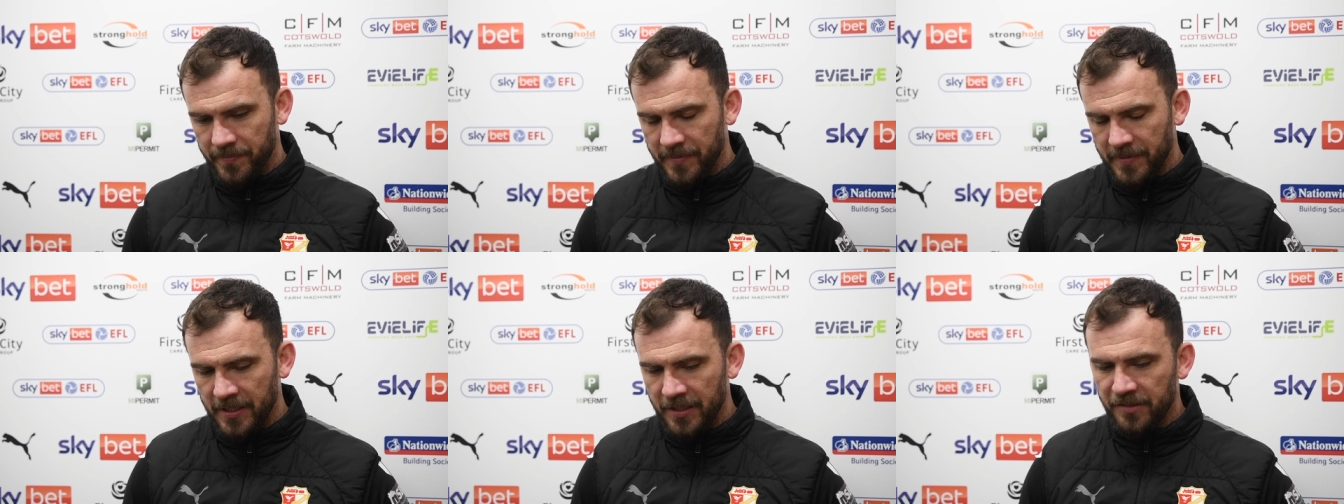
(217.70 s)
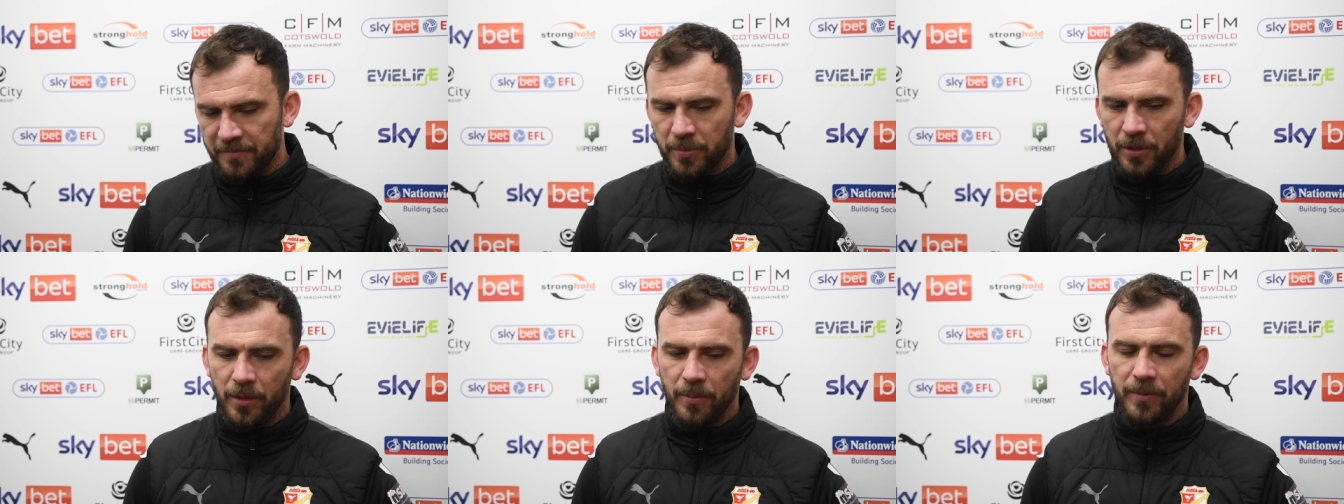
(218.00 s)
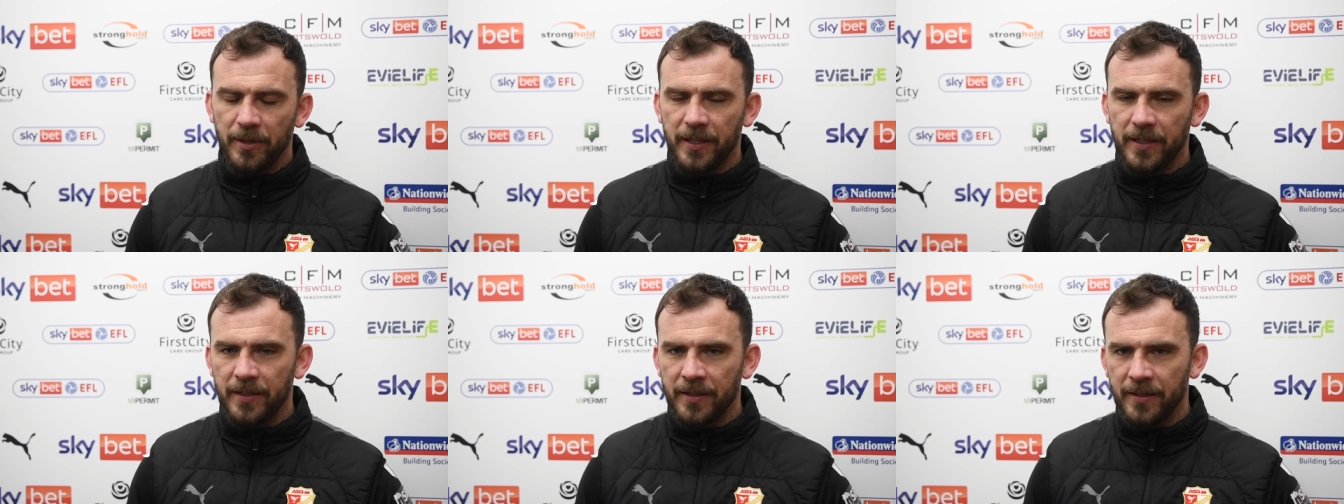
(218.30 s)
He's
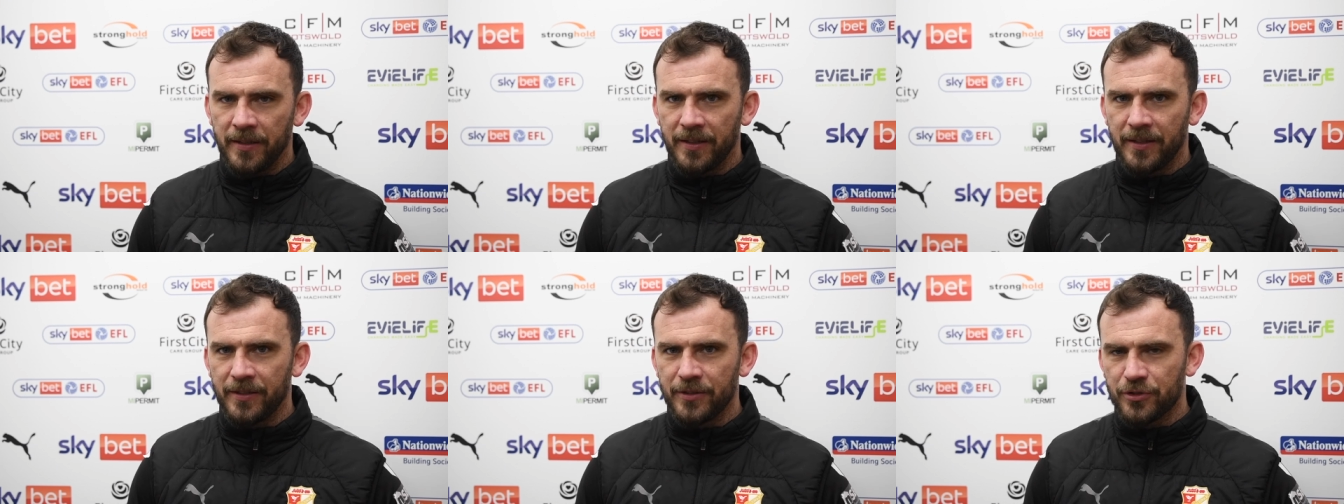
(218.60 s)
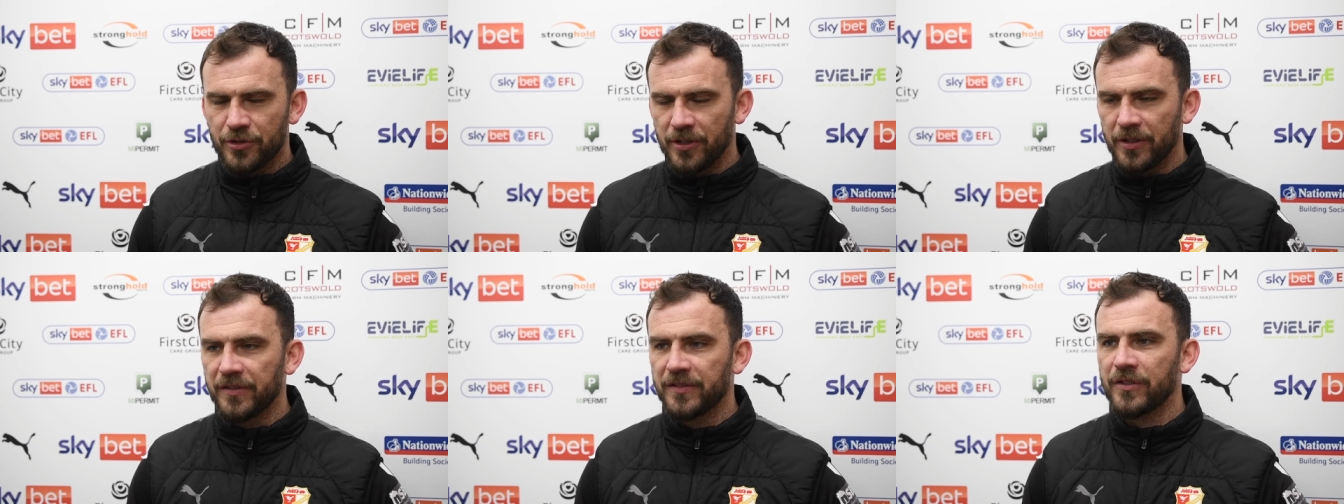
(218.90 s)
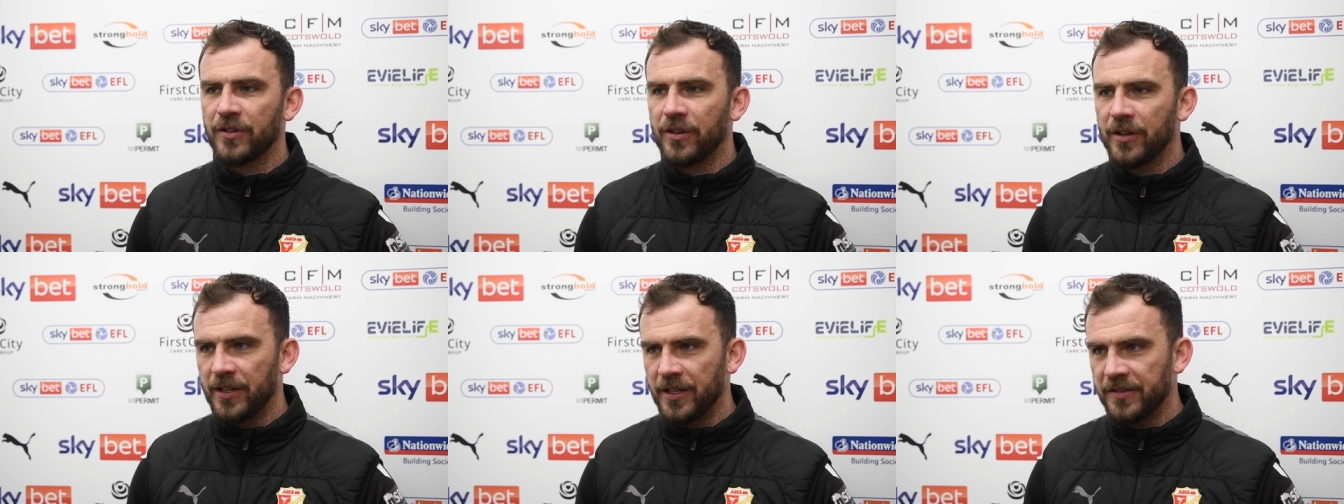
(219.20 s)
probably trying to
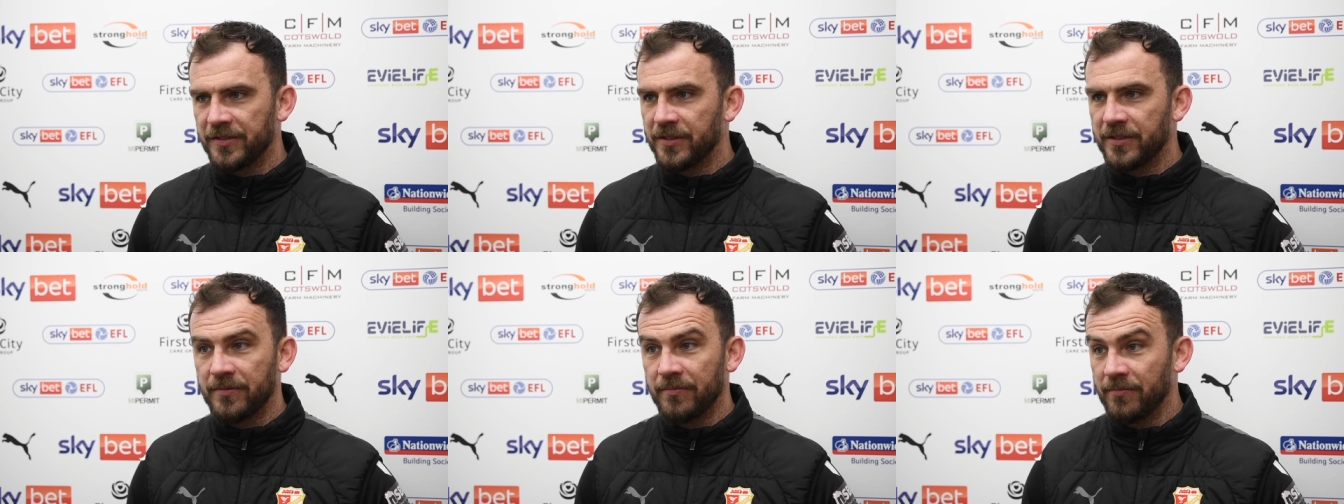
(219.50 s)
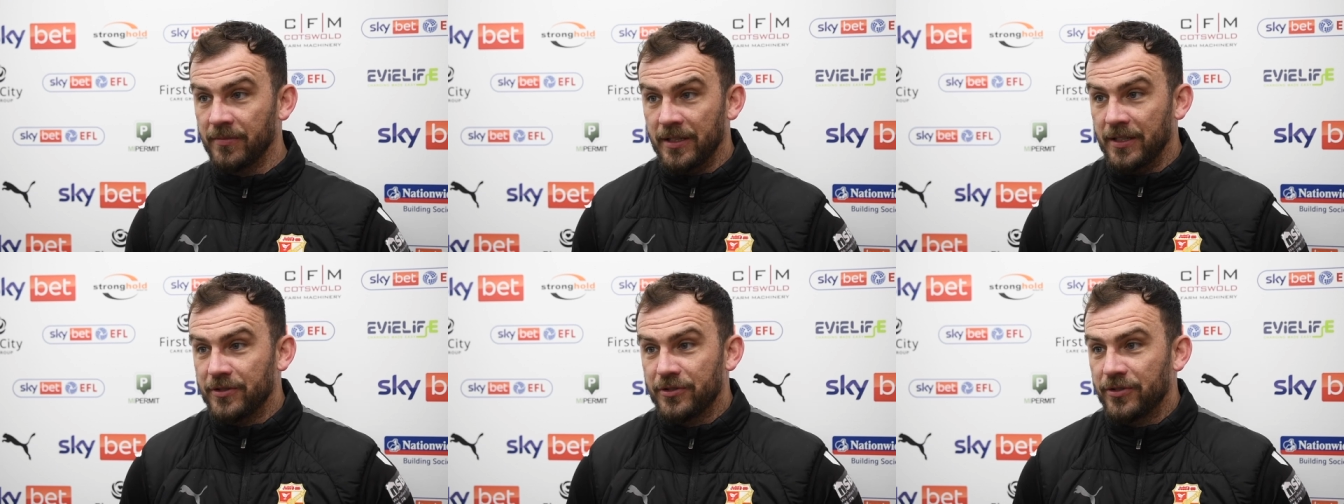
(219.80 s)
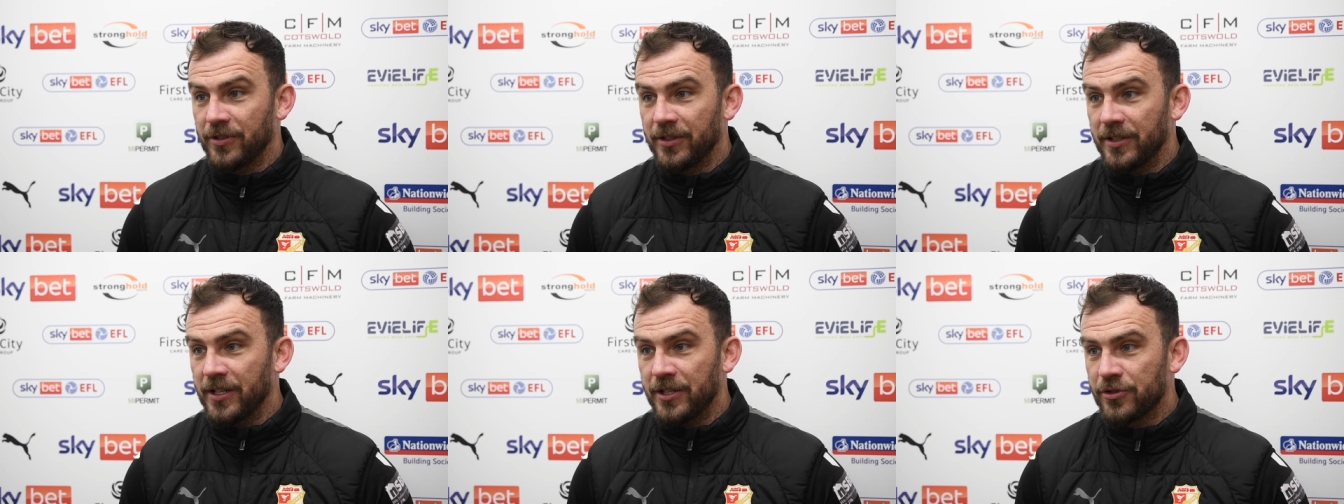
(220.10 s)
score. He's
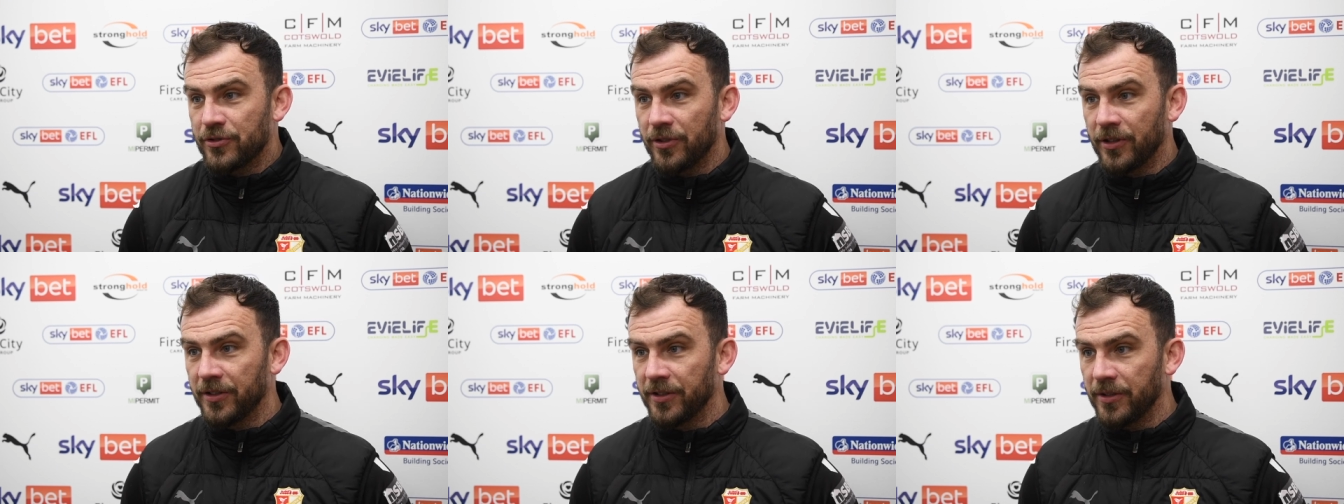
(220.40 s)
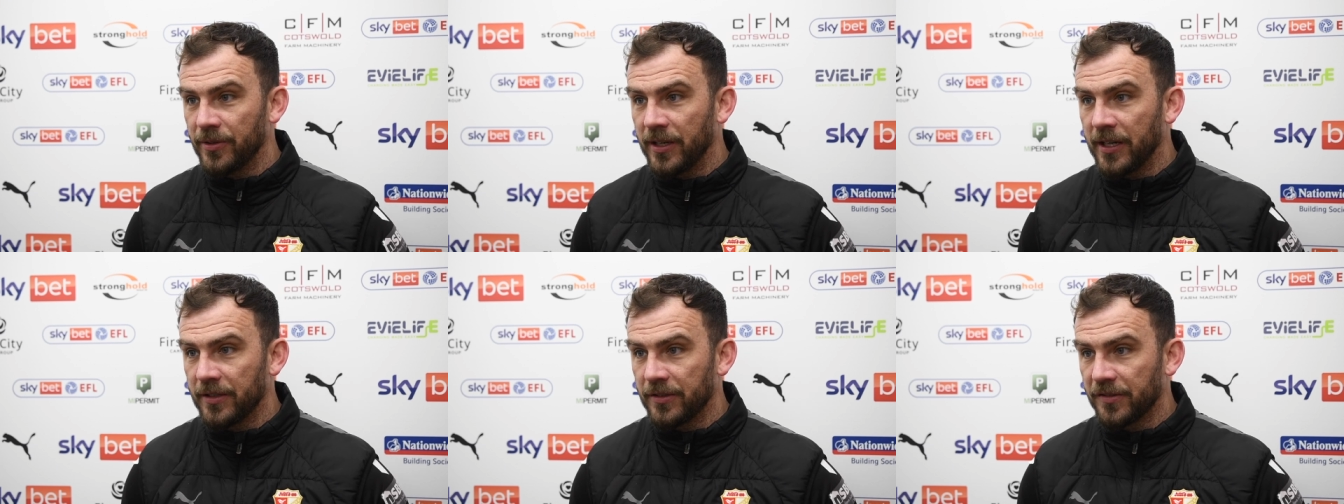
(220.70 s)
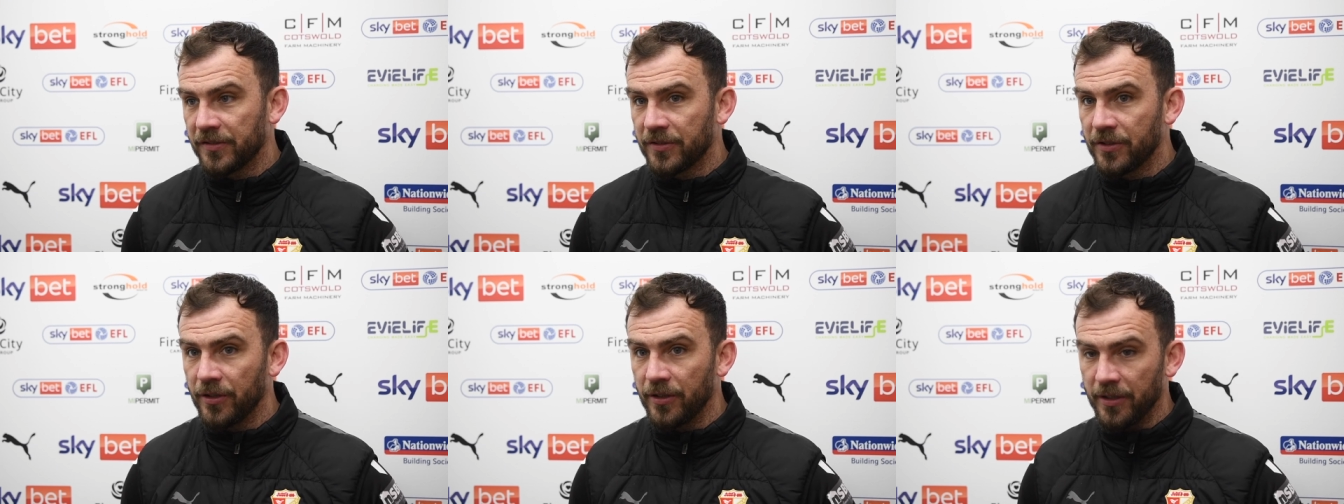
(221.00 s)
trying too hard to
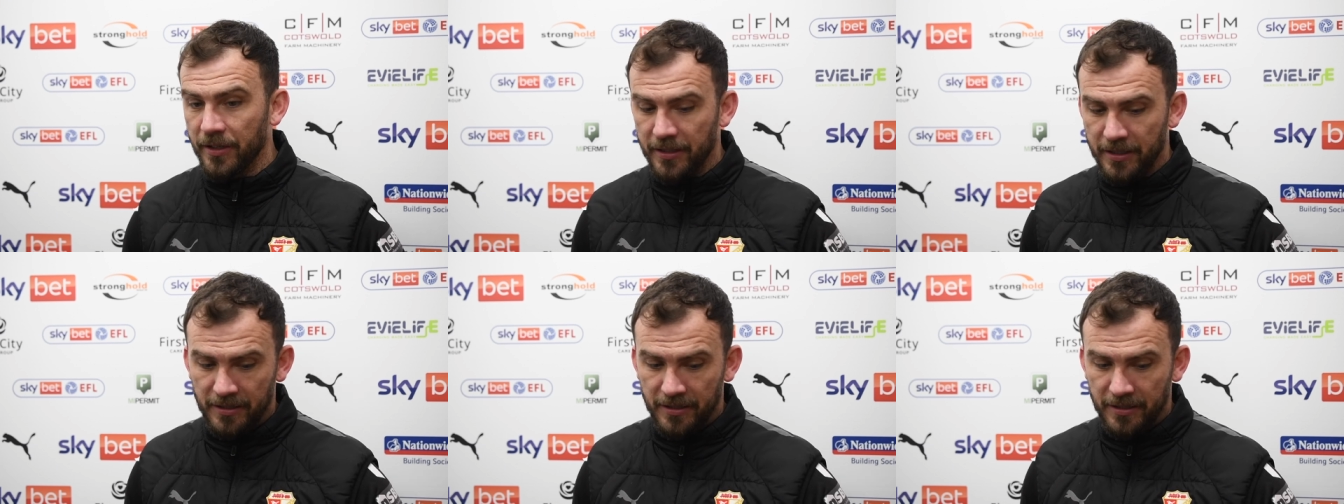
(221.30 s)
score.